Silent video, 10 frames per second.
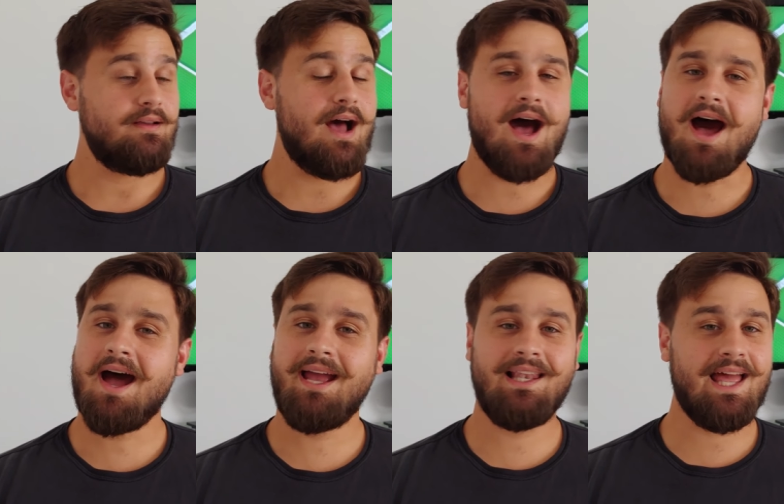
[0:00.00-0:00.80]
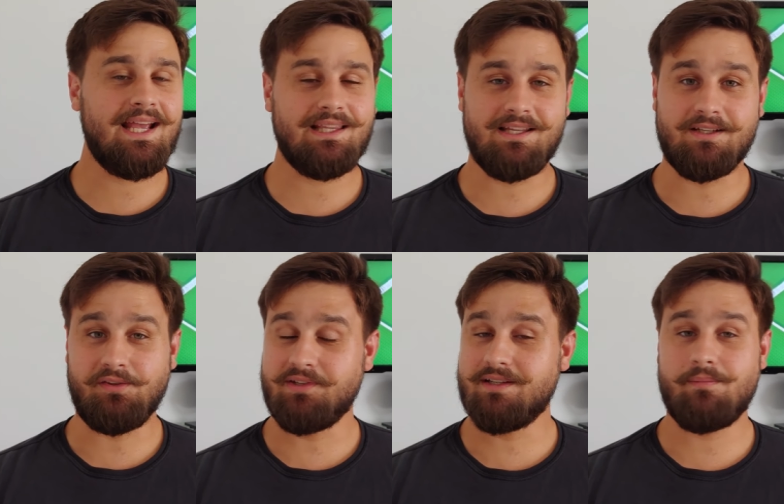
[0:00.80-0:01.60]
high
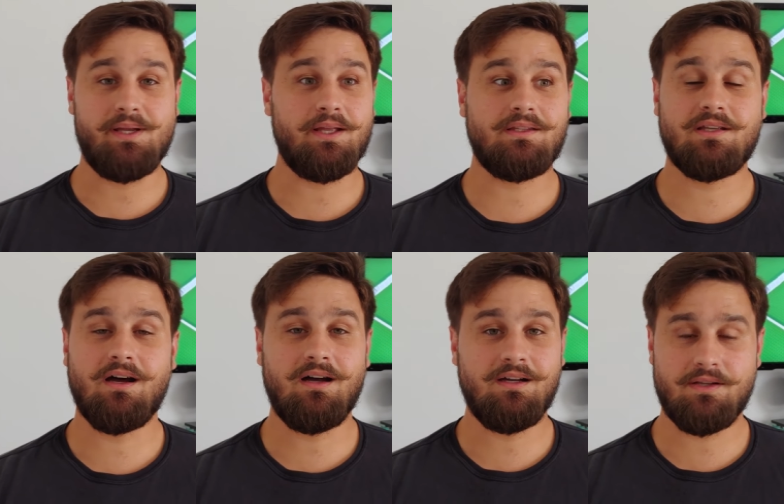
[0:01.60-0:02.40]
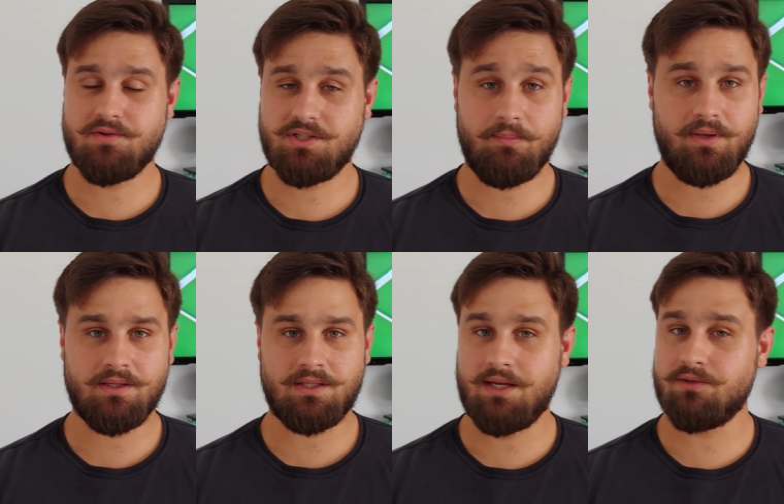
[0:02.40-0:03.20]
likelihood there's going to be a ton of shipping
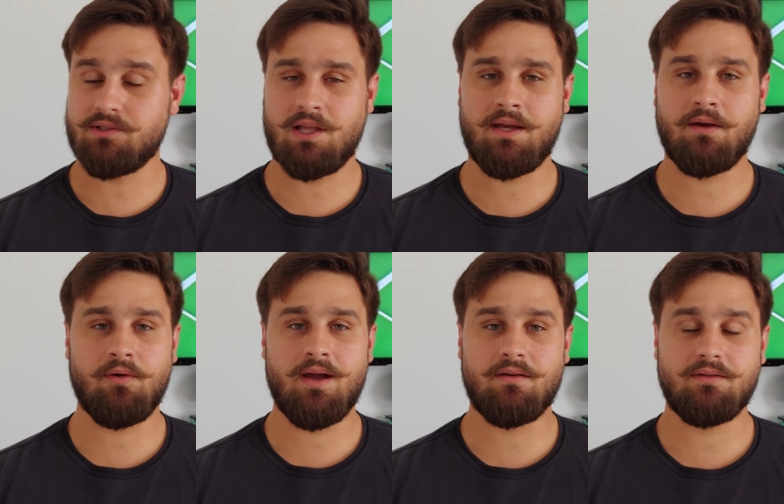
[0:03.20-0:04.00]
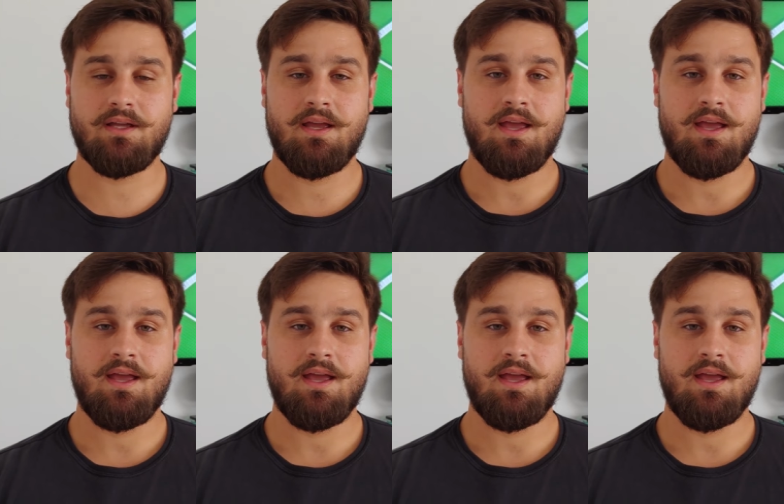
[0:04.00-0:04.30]
containers lying around.